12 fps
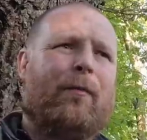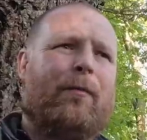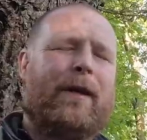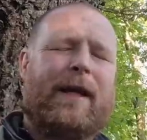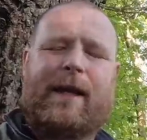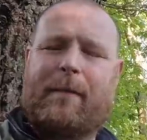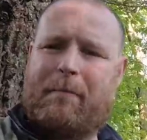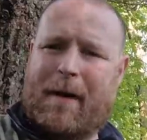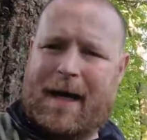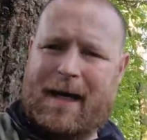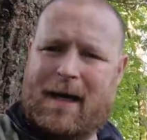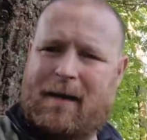But you can
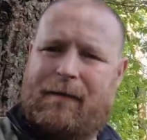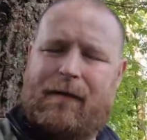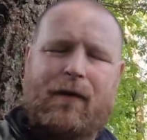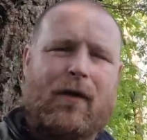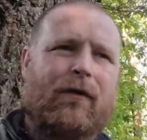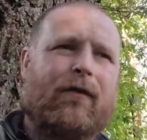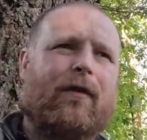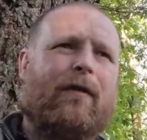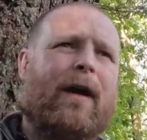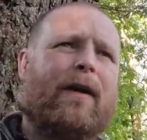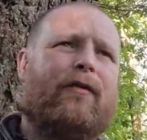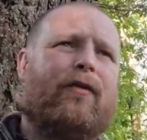buy it if you go to the
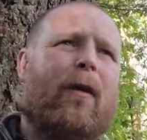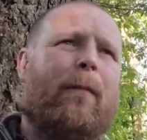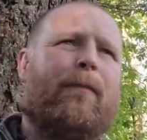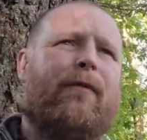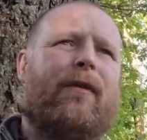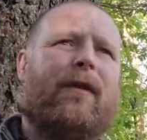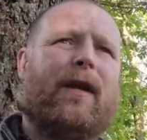right shops.